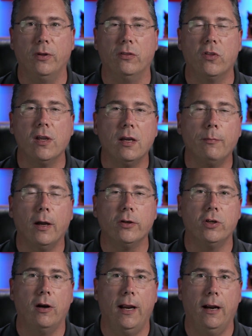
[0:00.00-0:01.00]
But think
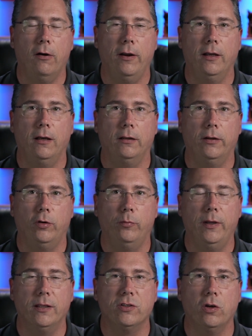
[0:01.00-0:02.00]
about your area a little bit.